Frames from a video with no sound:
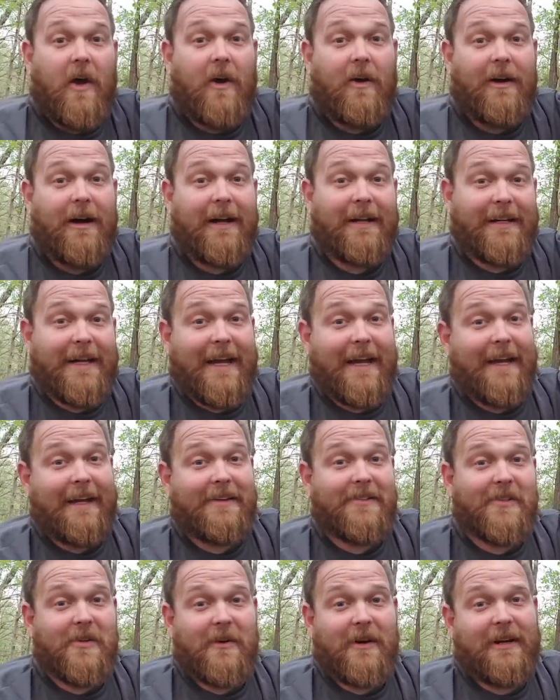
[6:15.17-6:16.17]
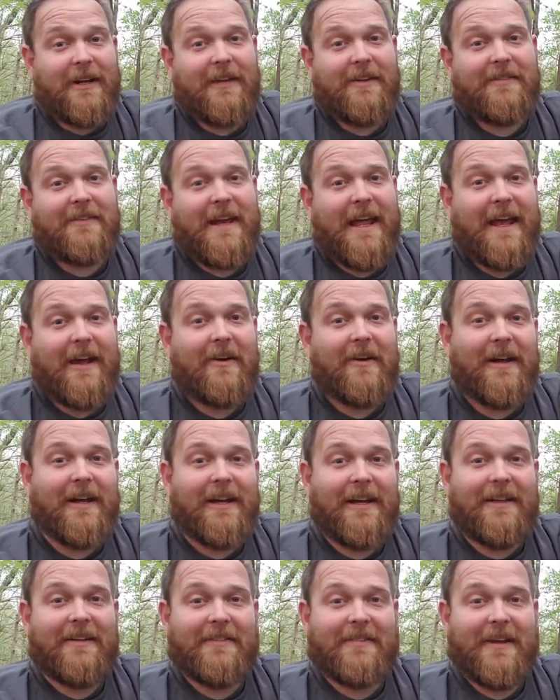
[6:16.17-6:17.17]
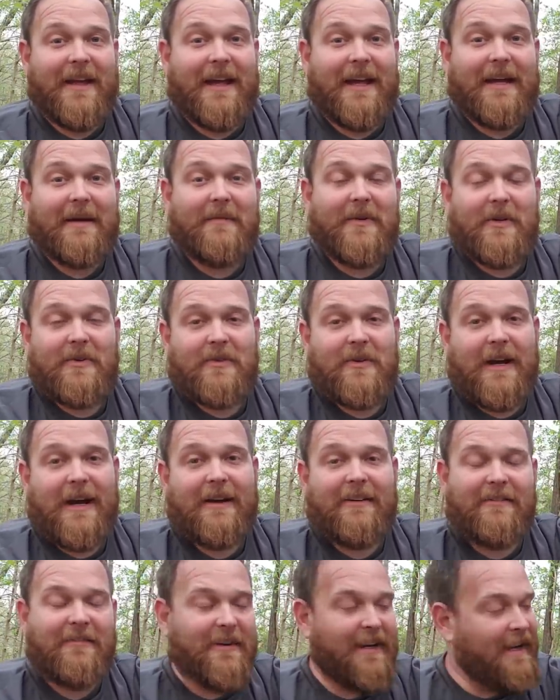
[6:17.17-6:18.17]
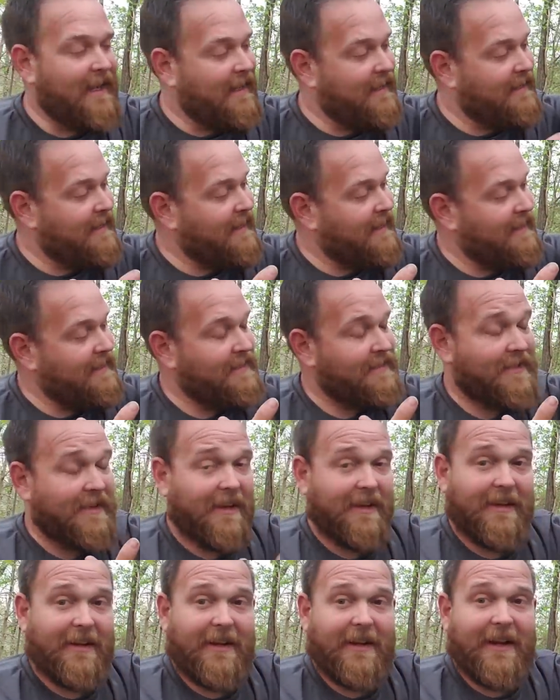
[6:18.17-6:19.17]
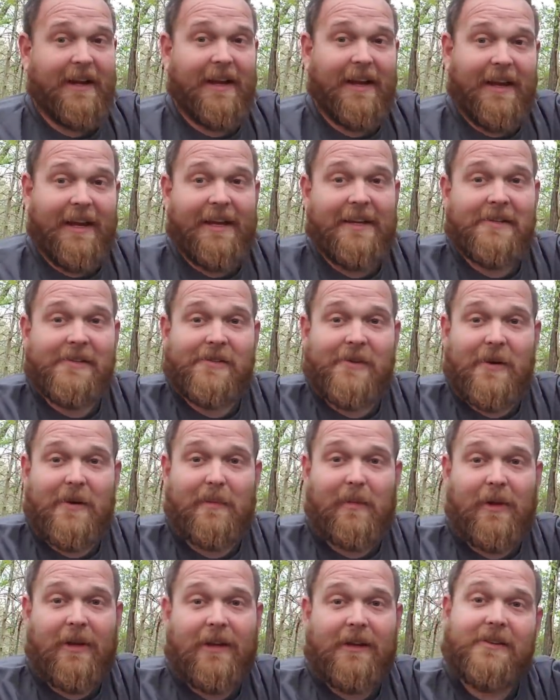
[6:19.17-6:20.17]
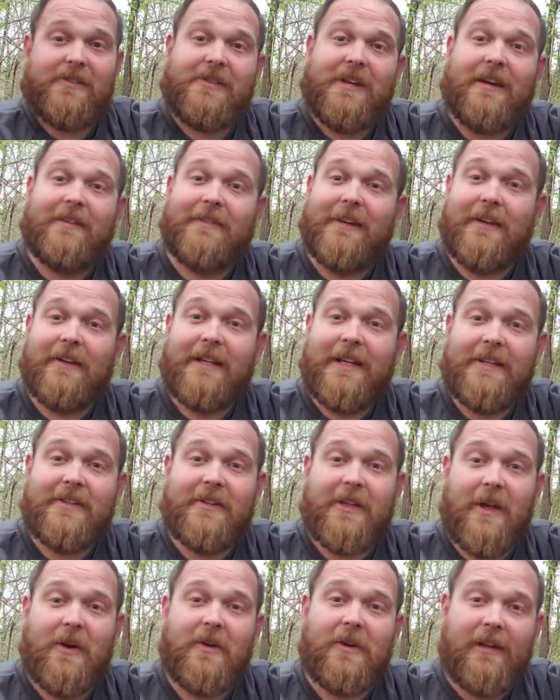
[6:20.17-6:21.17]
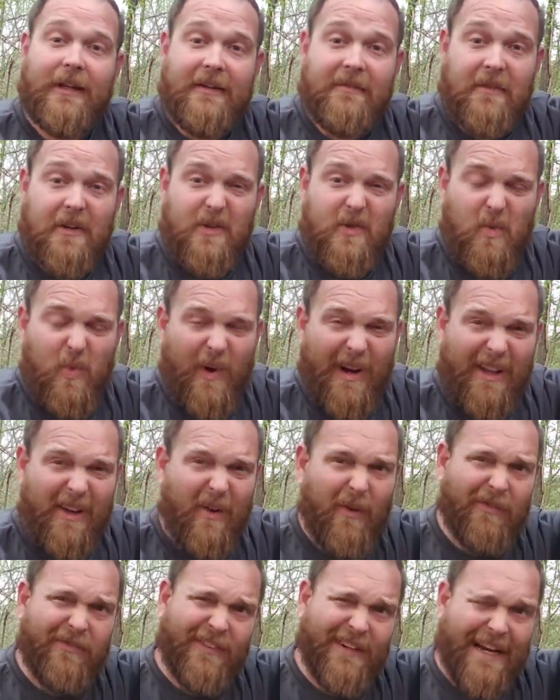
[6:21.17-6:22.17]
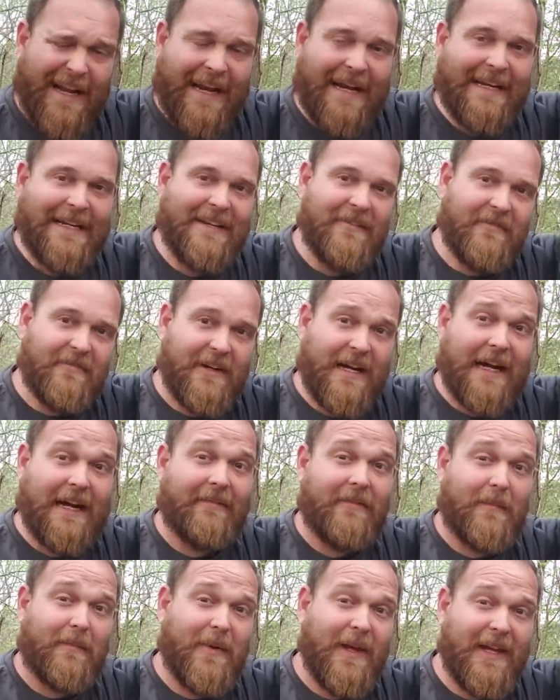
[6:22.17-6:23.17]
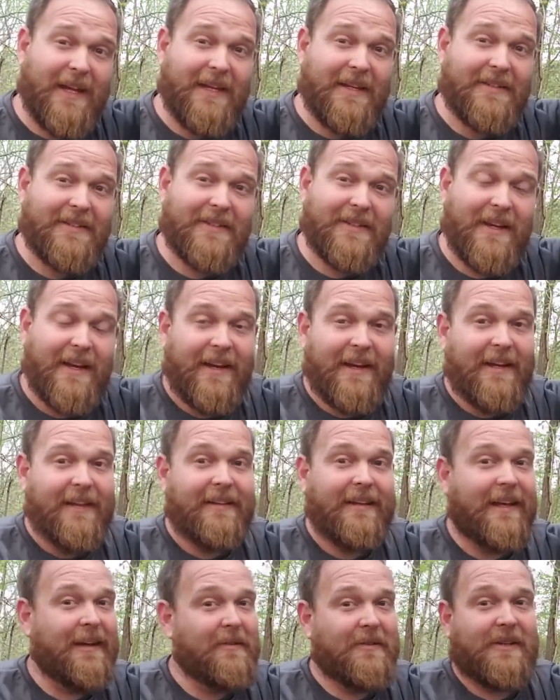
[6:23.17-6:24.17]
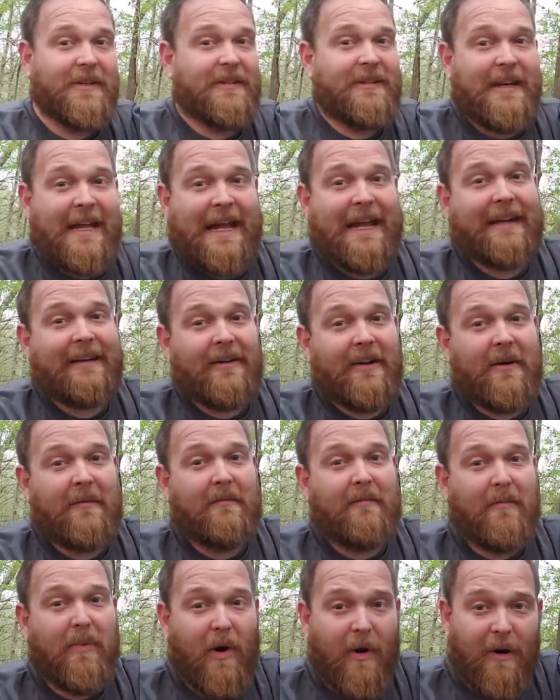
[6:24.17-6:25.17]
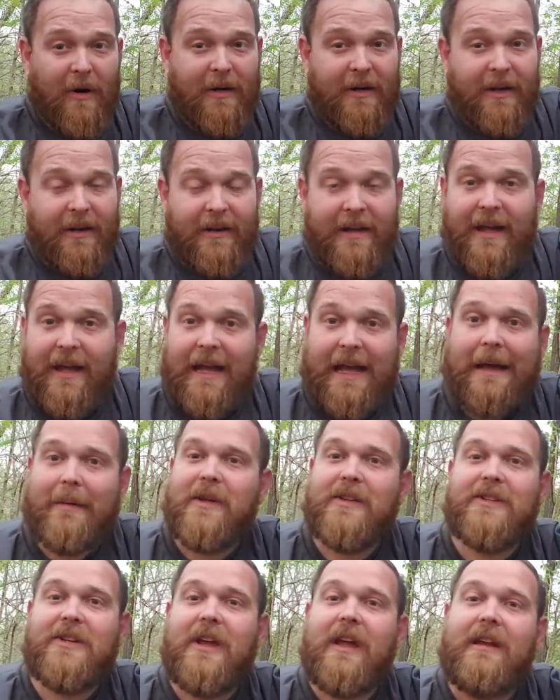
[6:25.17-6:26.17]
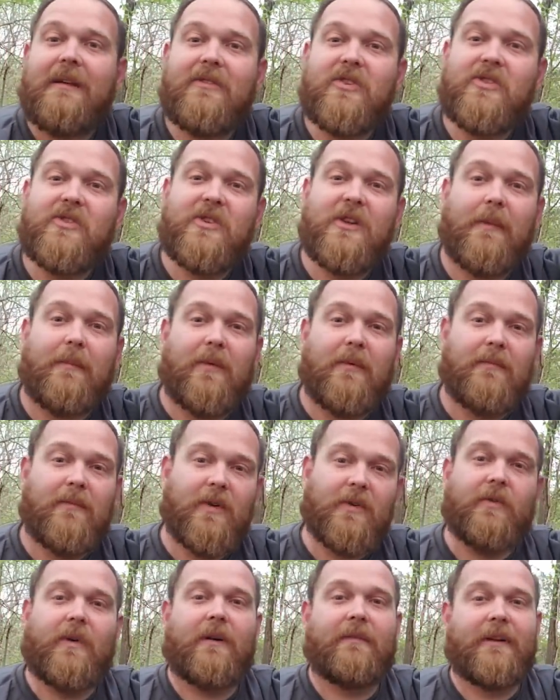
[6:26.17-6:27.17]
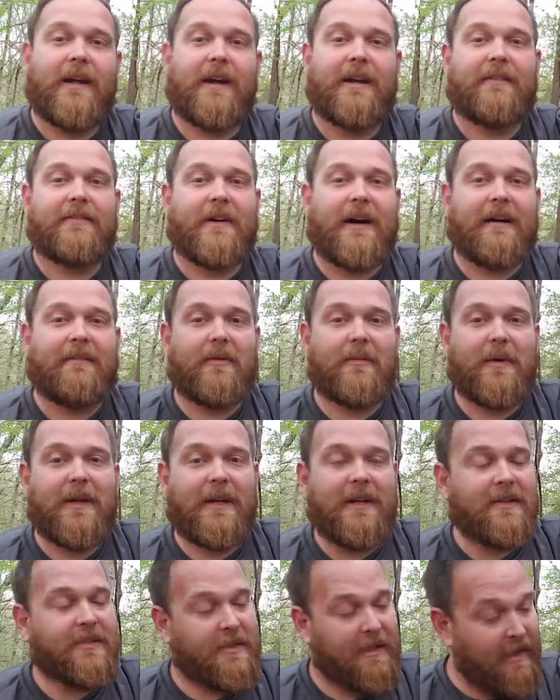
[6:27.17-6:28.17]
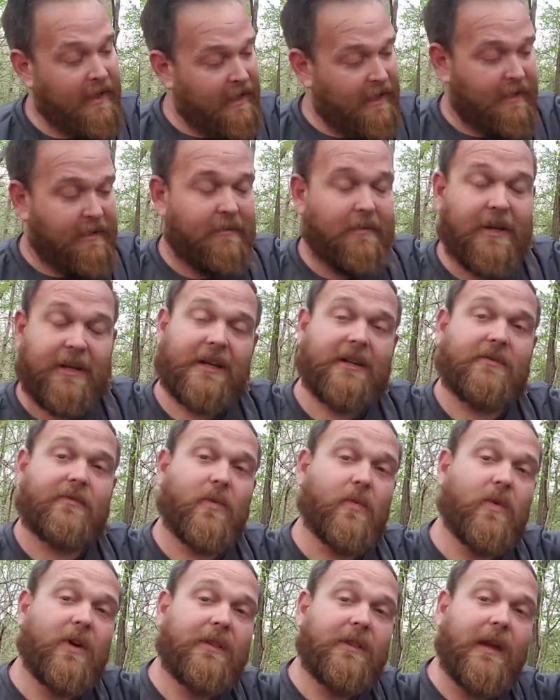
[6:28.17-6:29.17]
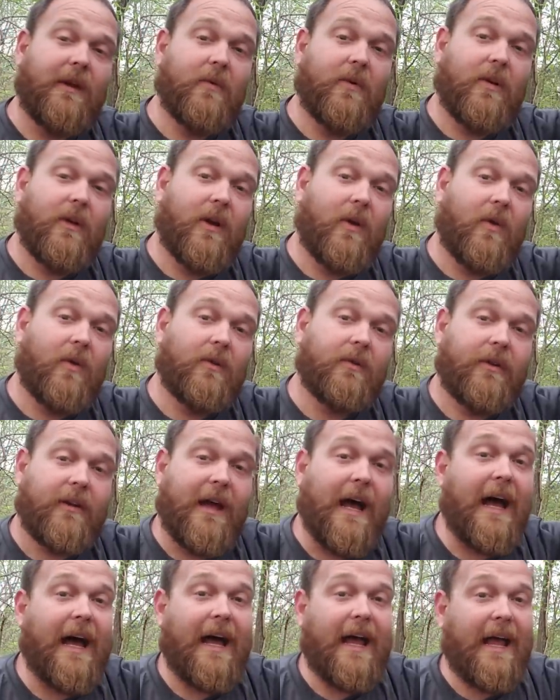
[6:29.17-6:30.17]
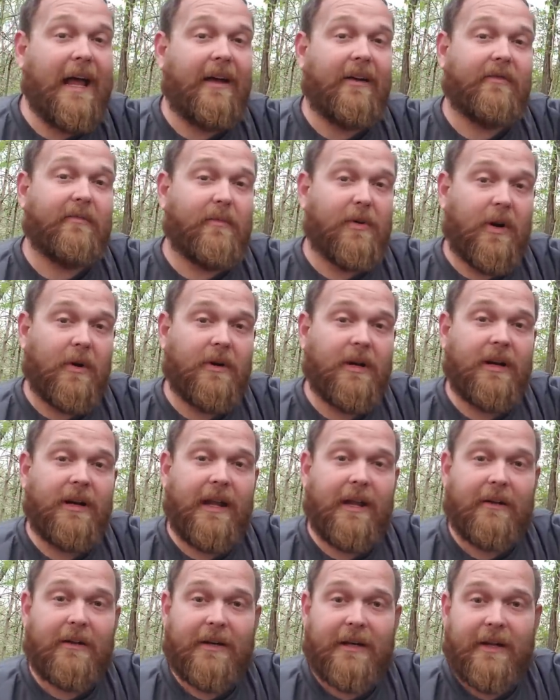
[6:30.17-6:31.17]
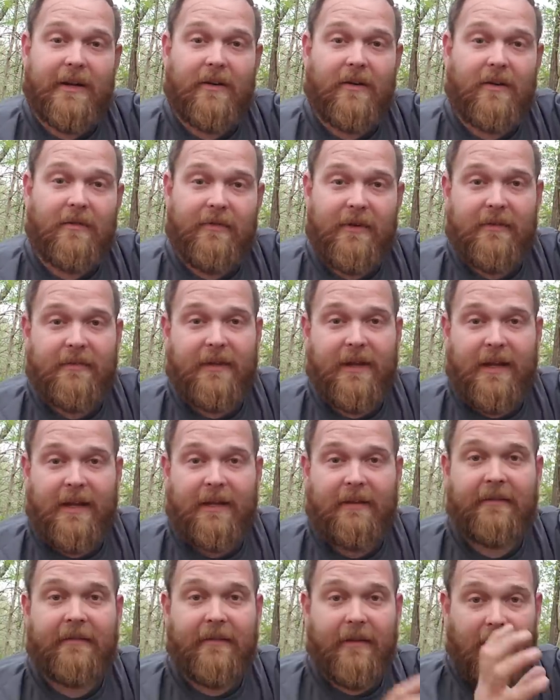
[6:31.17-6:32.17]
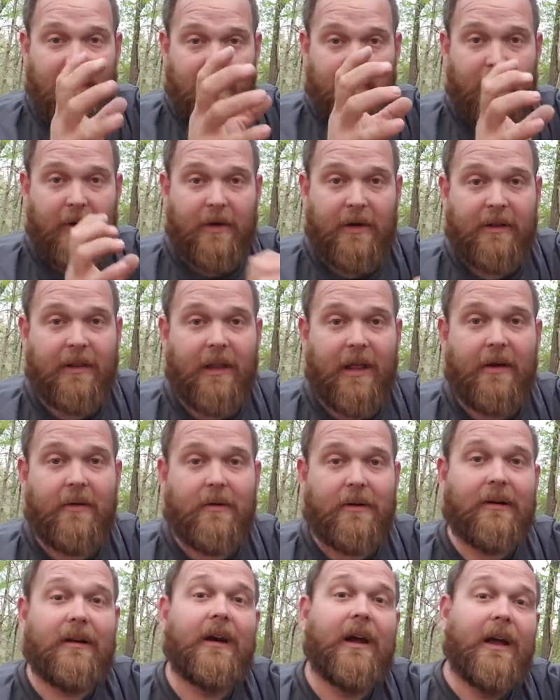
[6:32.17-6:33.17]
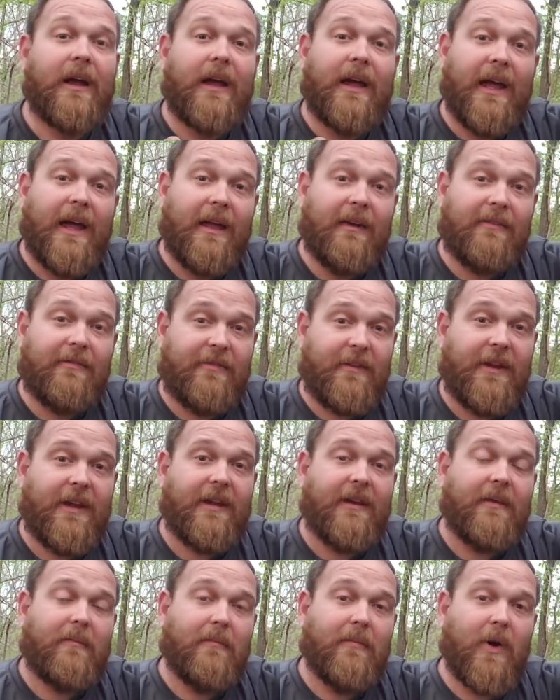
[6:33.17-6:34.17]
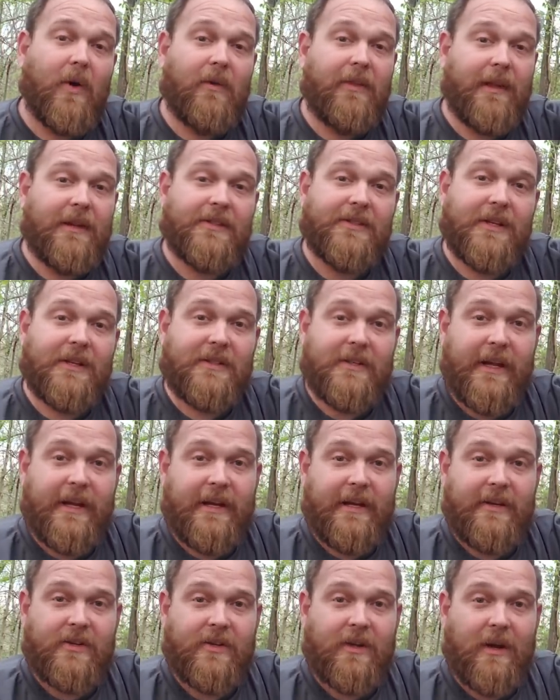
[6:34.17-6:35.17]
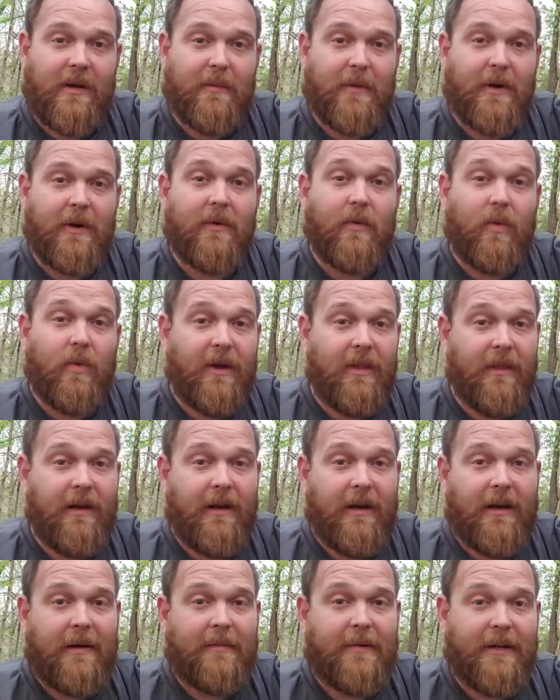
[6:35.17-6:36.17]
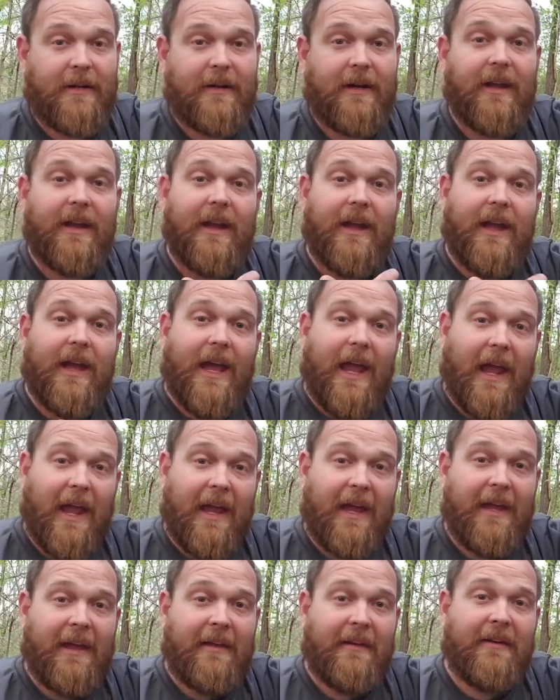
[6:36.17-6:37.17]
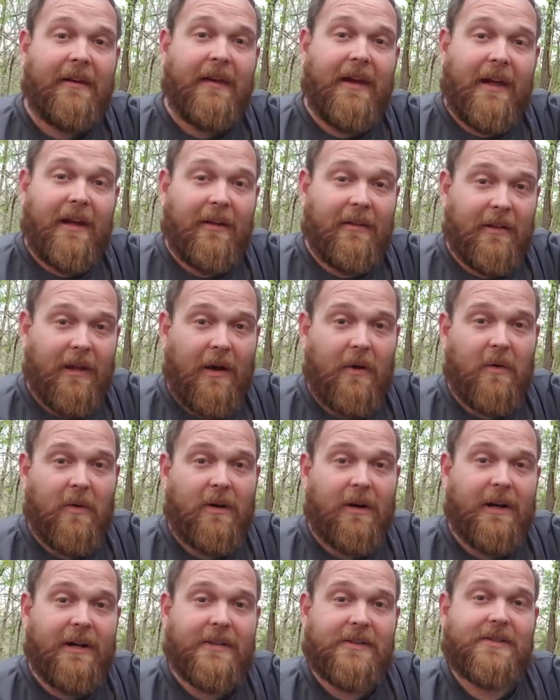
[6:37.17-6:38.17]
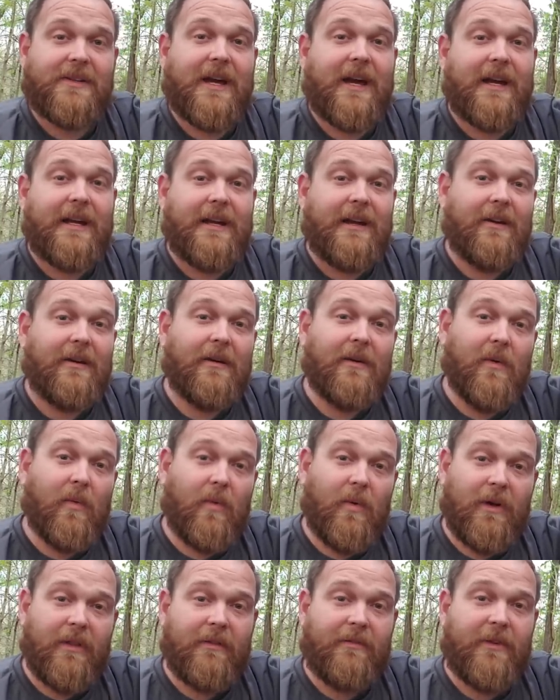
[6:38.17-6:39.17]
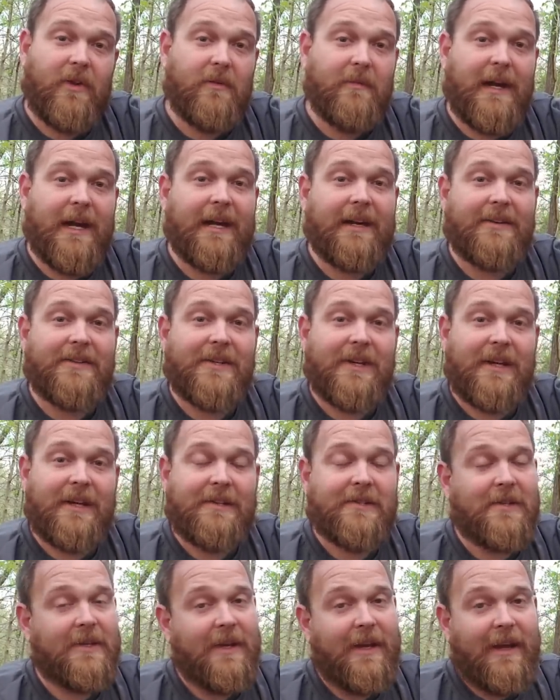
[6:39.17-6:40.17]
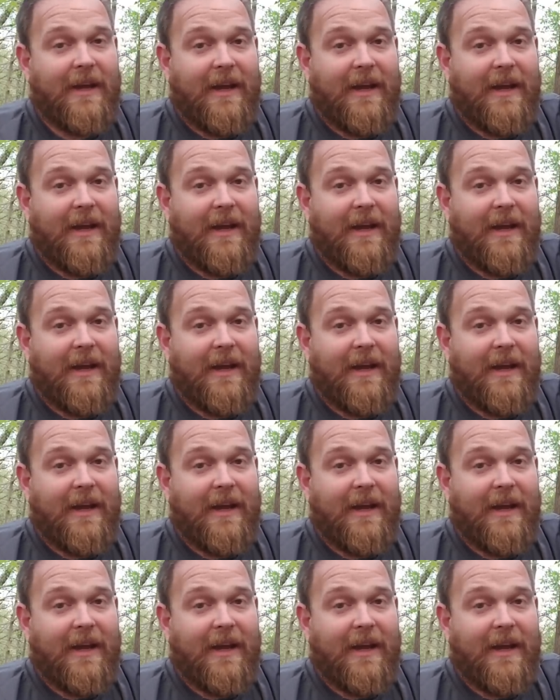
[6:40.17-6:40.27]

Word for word: All right guys, so I guess now it is time to try to find these in surplus. I found these locally for $12.95 a piece. That was a daggum bargain. I bet you can't even ship them for $12.95 a piece. But as for what they will hold, I have broken down an AR-15, upper and lower, and fit both a 16-inch upper with an optic and a lower inside here with a few magazines.